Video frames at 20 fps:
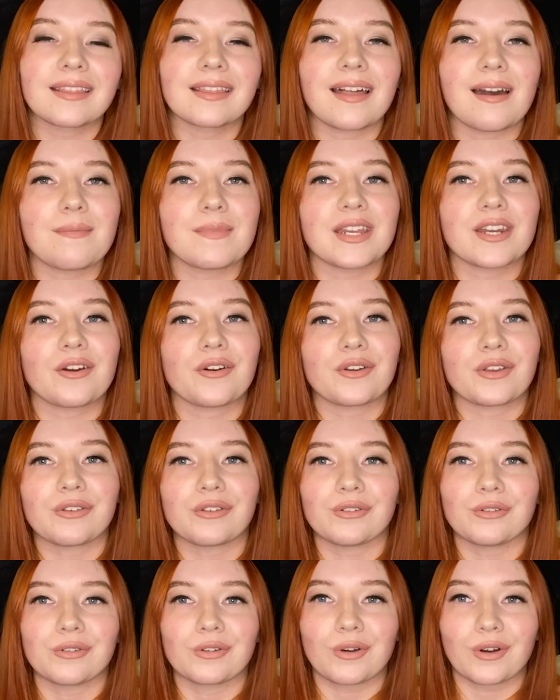Let me know who
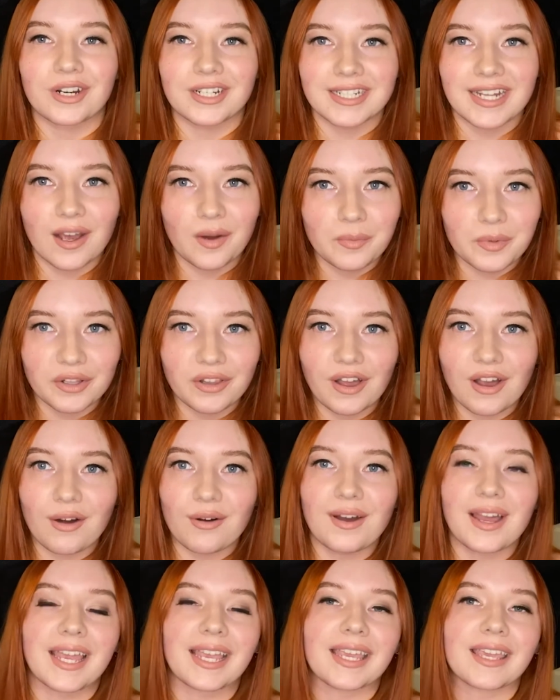you are down below
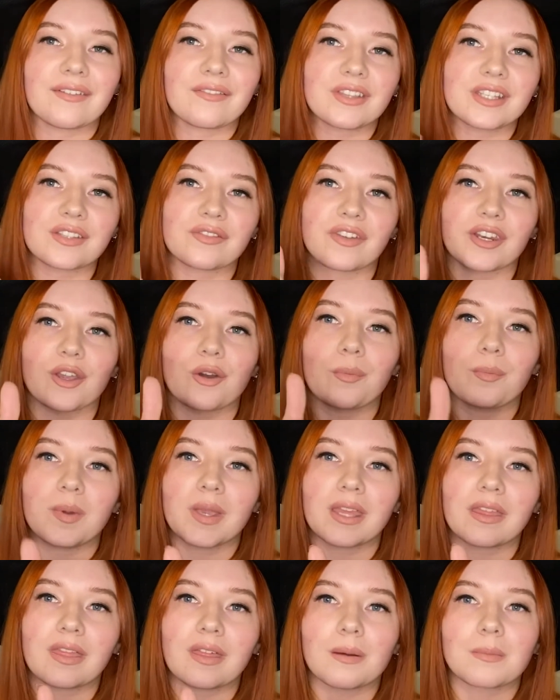and give this video a
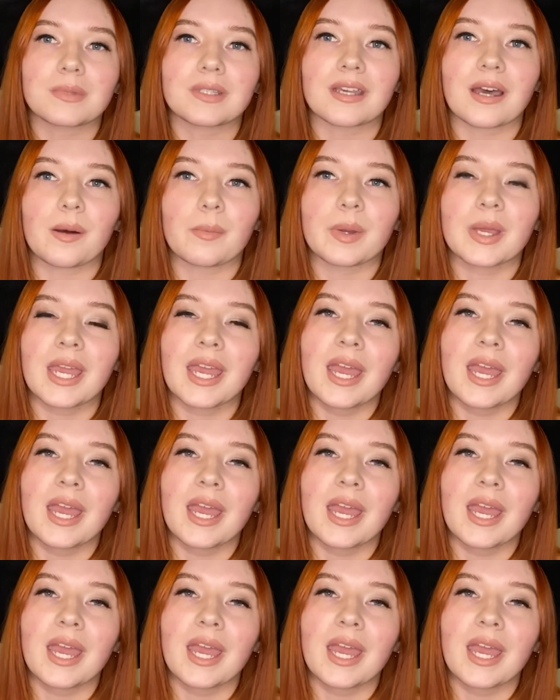big thumbs up